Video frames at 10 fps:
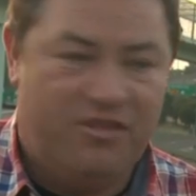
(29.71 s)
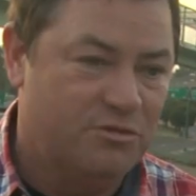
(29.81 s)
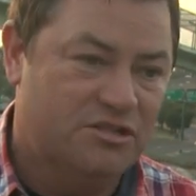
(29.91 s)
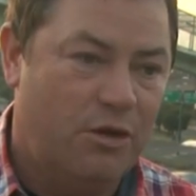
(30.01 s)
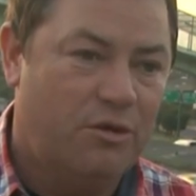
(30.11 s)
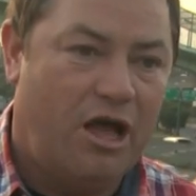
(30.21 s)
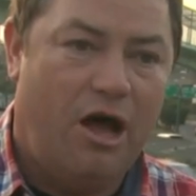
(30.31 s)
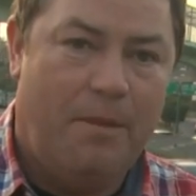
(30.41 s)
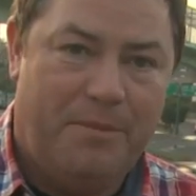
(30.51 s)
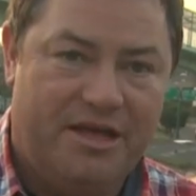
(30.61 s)
There was no
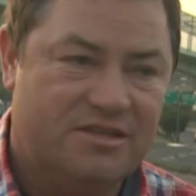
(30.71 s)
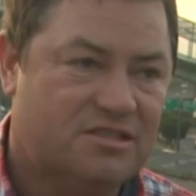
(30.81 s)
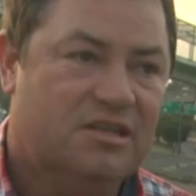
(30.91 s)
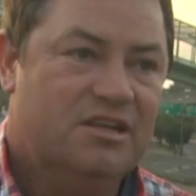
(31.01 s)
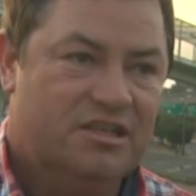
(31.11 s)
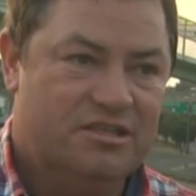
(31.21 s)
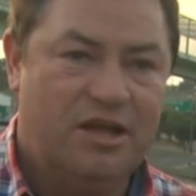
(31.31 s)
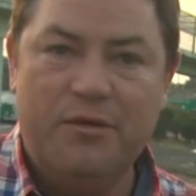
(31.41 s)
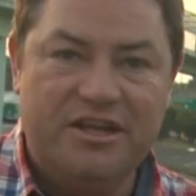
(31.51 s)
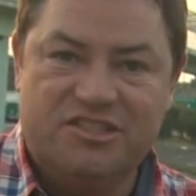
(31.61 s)
carpets,
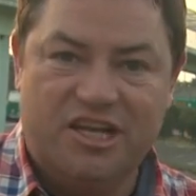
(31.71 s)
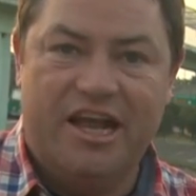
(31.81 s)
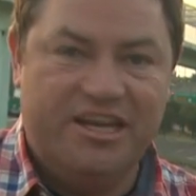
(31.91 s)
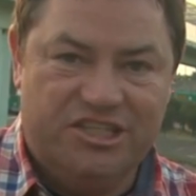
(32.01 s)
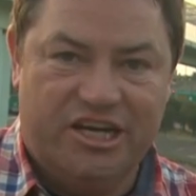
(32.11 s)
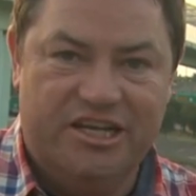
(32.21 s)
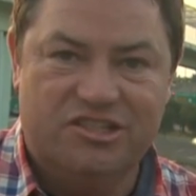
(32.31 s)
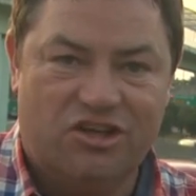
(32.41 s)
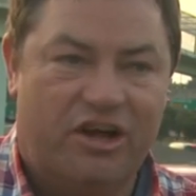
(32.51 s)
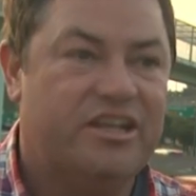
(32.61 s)
no insulation
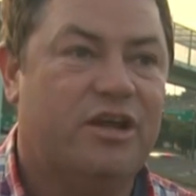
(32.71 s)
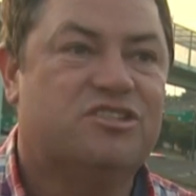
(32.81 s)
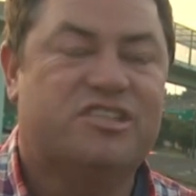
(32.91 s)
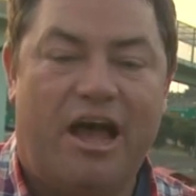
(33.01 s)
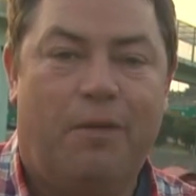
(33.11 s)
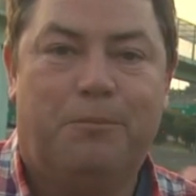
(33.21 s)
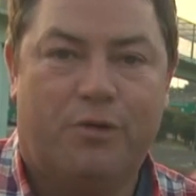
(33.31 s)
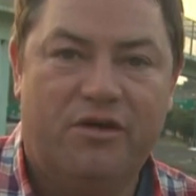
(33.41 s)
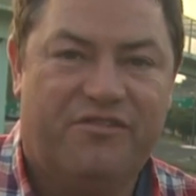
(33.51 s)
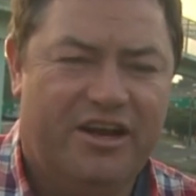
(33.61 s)
inside, no
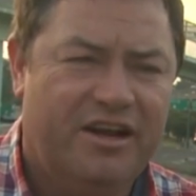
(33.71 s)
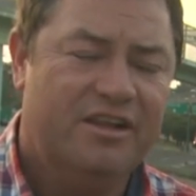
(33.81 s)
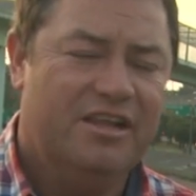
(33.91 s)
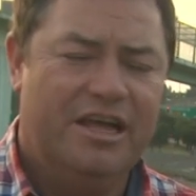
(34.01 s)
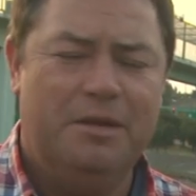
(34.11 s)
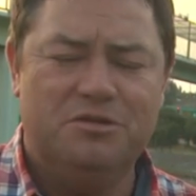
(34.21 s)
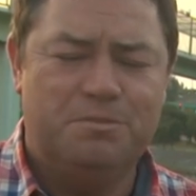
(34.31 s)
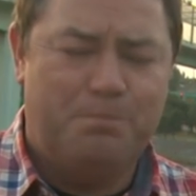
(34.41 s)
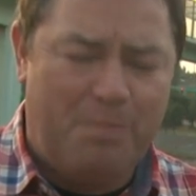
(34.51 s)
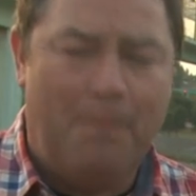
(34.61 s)
soundproofing. It was
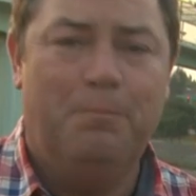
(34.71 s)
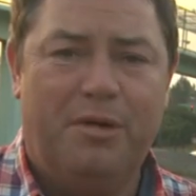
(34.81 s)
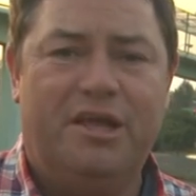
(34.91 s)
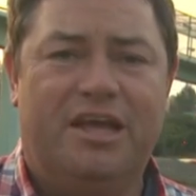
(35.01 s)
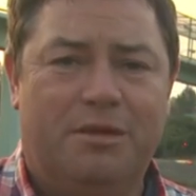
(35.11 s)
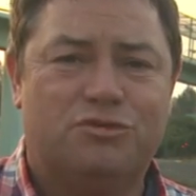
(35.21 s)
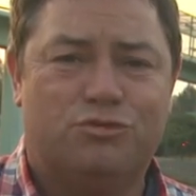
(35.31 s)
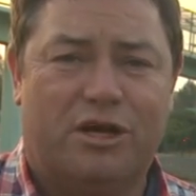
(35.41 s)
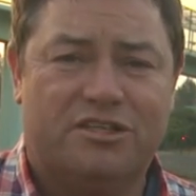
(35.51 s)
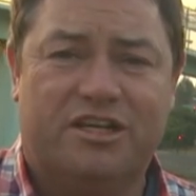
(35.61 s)
bumpy, it was
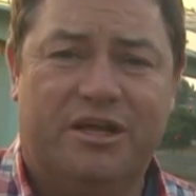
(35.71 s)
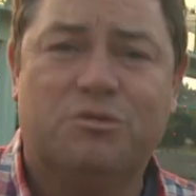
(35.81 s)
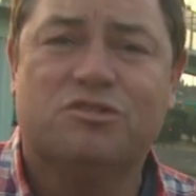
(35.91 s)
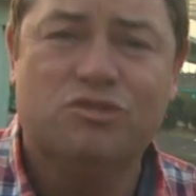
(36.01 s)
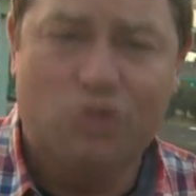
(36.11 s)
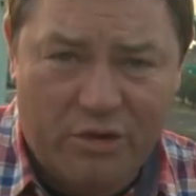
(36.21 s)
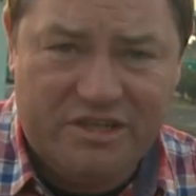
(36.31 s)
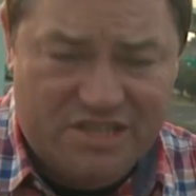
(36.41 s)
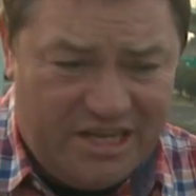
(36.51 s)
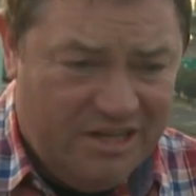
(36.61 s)
rutted, it was
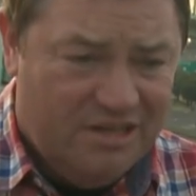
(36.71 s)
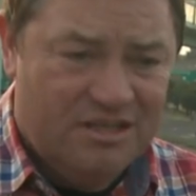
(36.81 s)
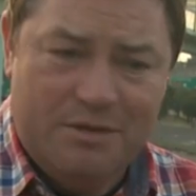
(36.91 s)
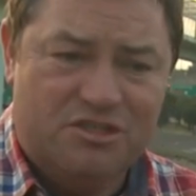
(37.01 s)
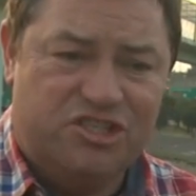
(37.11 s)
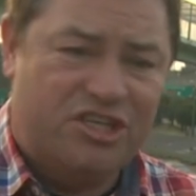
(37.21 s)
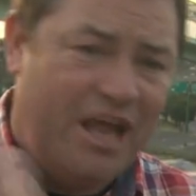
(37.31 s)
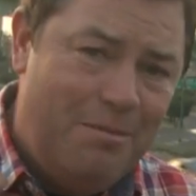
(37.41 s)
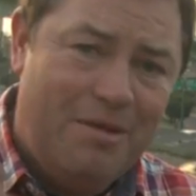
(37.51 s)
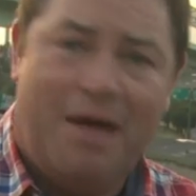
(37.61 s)
noisy, there was
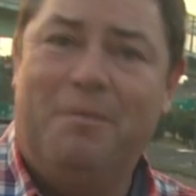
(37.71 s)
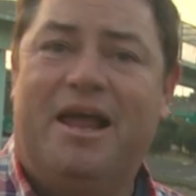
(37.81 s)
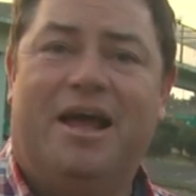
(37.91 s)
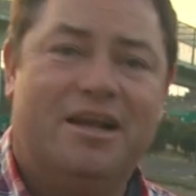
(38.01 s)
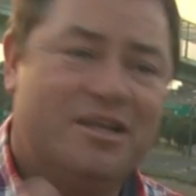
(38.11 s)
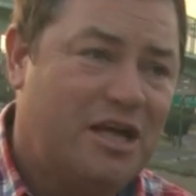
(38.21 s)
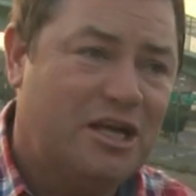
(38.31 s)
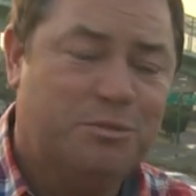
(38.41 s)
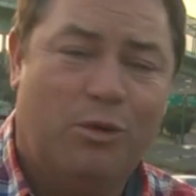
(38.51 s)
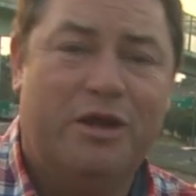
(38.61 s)
steam coming out of the
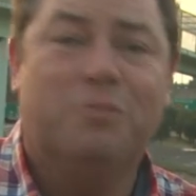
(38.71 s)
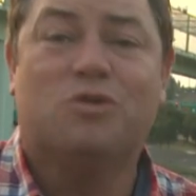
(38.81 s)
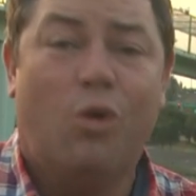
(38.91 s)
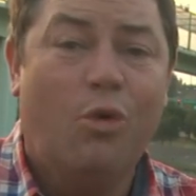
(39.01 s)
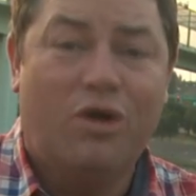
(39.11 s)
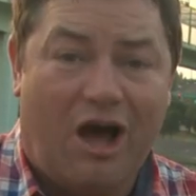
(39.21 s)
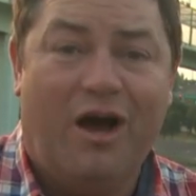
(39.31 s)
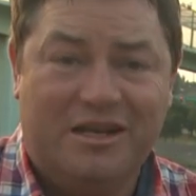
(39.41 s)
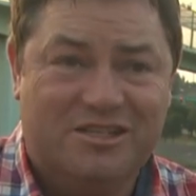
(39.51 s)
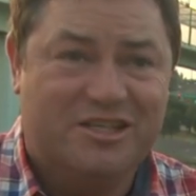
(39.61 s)
dashboard, it was all
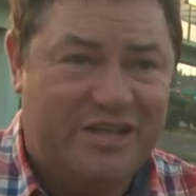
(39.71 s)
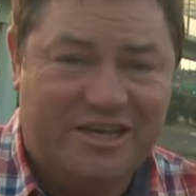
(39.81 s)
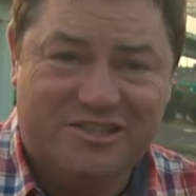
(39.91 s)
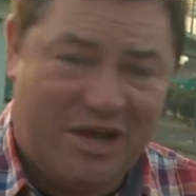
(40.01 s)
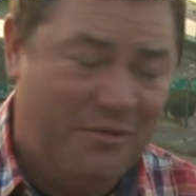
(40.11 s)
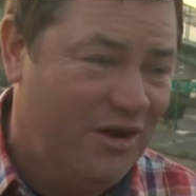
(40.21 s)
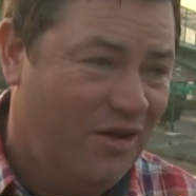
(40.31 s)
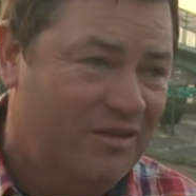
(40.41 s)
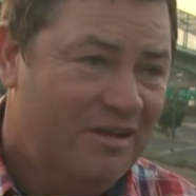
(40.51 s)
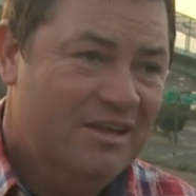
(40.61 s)
kinds of things going
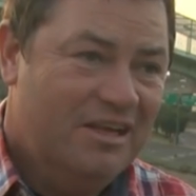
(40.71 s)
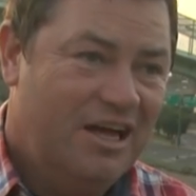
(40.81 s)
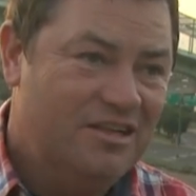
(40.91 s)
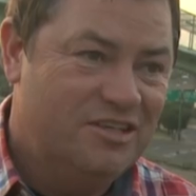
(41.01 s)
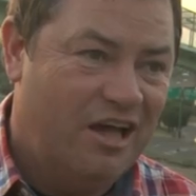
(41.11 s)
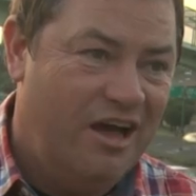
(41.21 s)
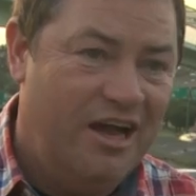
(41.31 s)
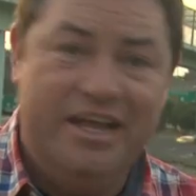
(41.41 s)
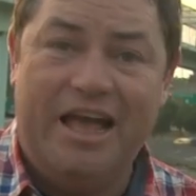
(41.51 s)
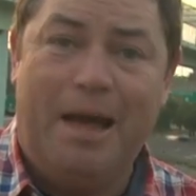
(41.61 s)
on. And, uh,
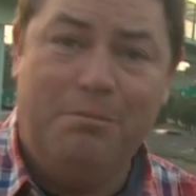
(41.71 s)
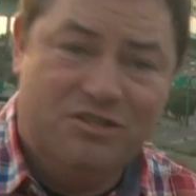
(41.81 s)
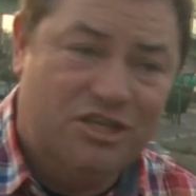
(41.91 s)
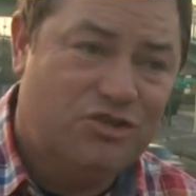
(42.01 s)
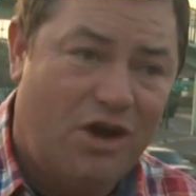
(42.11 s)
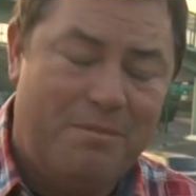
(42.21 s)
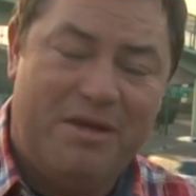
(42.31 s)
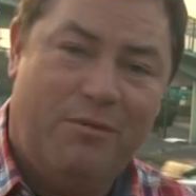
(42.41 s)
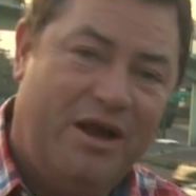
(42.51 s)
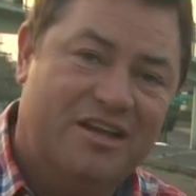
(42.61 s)
and he happened to drive
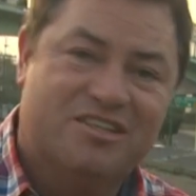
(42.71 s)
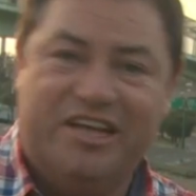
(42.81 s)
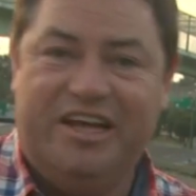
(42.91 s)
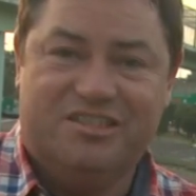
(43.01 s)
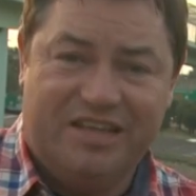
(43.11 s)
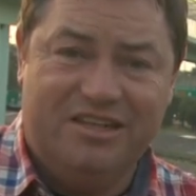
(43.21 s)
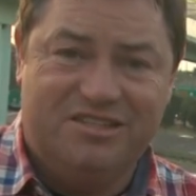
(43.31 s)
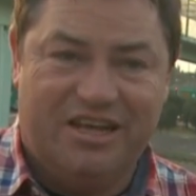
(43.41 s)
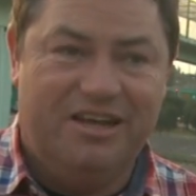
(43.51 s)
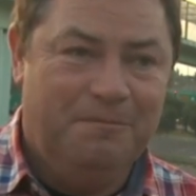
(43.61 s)
me around the city
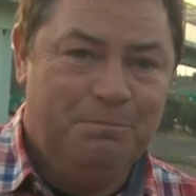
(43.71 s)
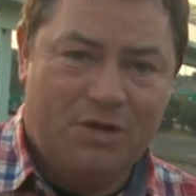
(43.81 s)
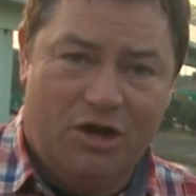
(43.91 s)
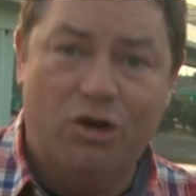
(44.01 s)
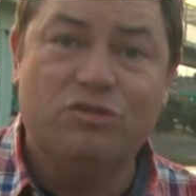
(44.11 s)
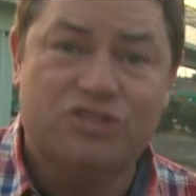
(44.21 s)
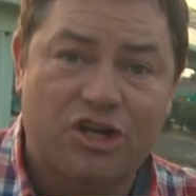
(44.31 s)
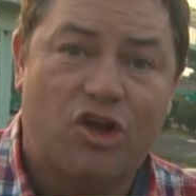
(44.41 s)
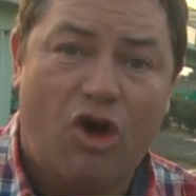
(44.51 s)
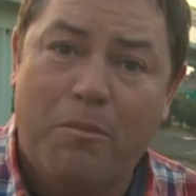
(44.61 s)
centre and onto
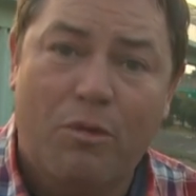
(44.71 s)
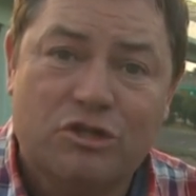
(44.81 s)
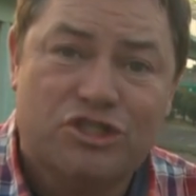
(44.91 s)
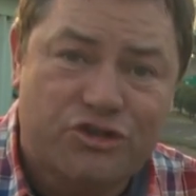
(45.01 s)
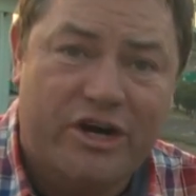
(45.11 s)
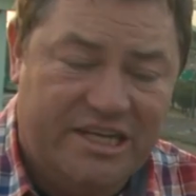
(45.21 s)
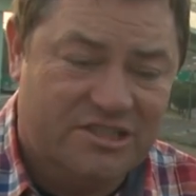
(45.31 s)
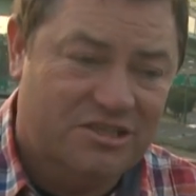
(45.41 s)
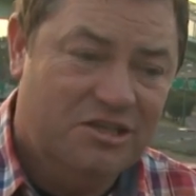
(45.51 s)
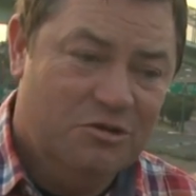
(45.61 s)
the cobbled
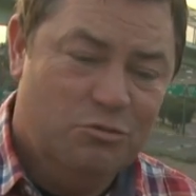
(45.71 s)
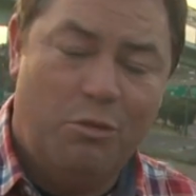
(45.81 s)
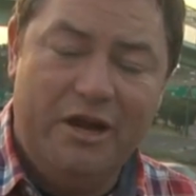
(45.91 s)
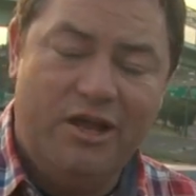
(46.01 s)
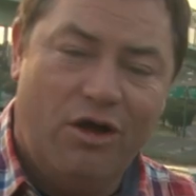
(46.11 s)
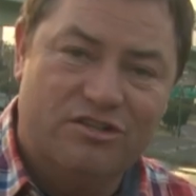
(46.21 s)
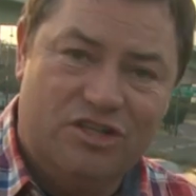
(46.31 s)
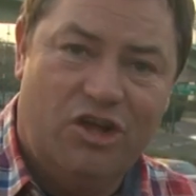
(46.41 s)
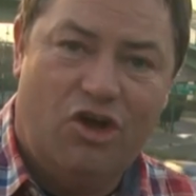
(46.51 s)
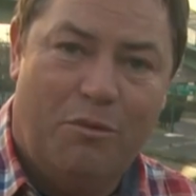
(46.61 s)
streets. Well, when he got
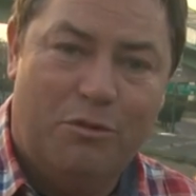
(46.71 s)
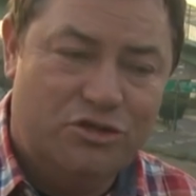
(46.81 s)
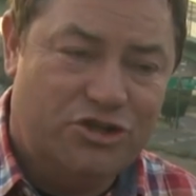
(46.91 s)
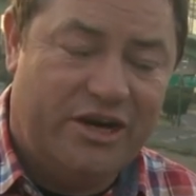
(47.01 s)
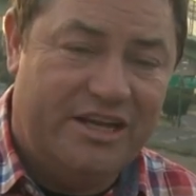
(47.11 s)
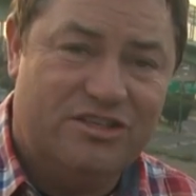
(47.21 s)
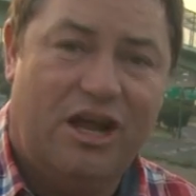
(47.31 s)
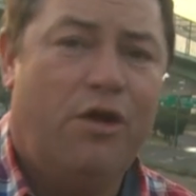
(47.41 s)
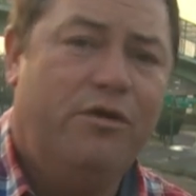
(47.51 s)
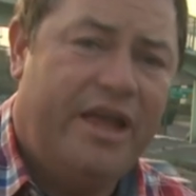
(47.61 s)
onto the cobbled streets,
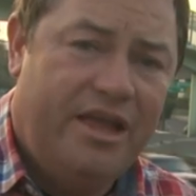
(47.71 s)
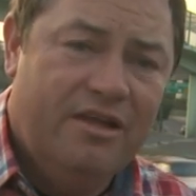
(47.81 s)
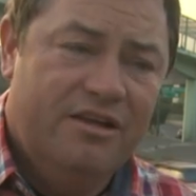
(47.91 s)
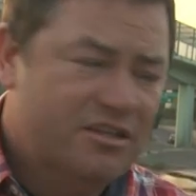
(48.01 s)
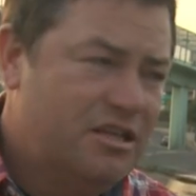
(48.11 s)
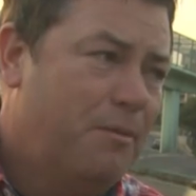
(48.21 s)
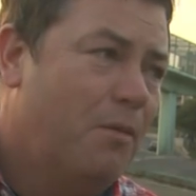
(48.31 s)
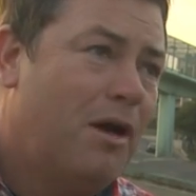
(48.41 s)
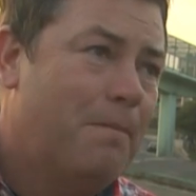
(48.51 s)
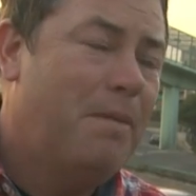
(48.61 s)
not only has he
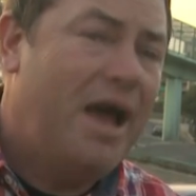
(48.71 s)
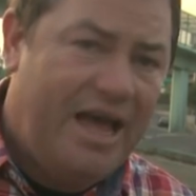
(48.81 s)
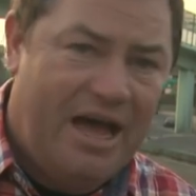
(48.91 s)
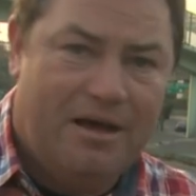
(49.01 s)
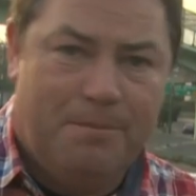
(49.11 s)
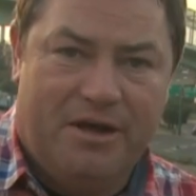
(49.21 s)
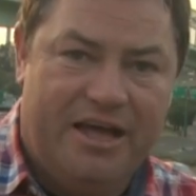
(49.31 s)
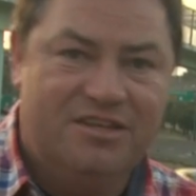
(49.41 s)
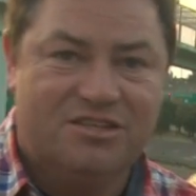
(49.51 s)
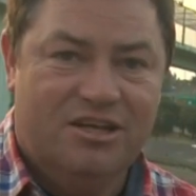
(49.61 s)
put my back out of
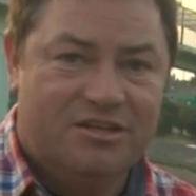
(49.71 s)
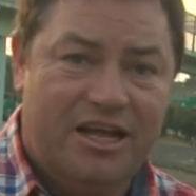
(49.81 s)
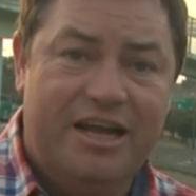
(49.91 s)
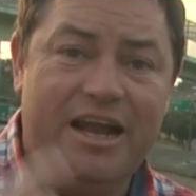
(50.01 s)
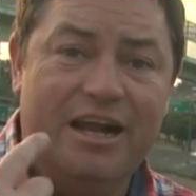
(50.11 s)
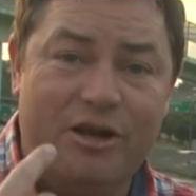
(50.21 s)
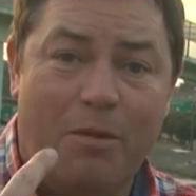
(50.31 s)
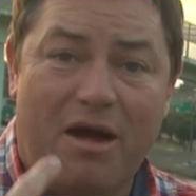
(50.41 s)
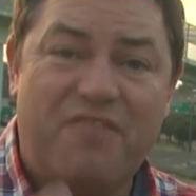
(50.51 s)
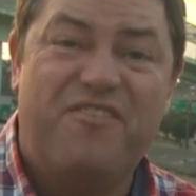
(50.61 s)
place, but he nearly
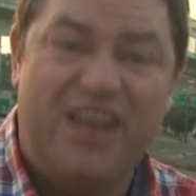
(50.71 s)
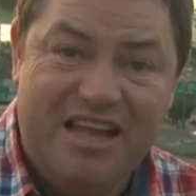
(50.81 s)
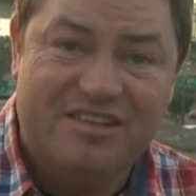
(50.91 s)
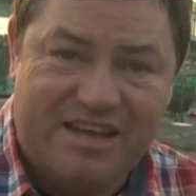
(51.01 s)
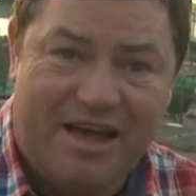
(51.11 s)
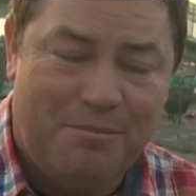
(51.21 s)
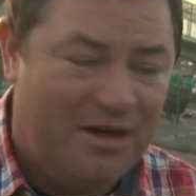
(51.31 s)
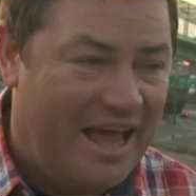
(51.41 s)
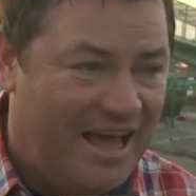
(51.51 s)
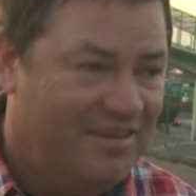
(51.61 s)
knocked my fillings out
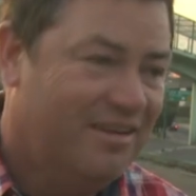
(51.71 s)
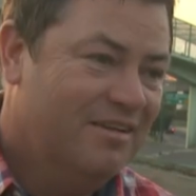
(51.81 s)
my head.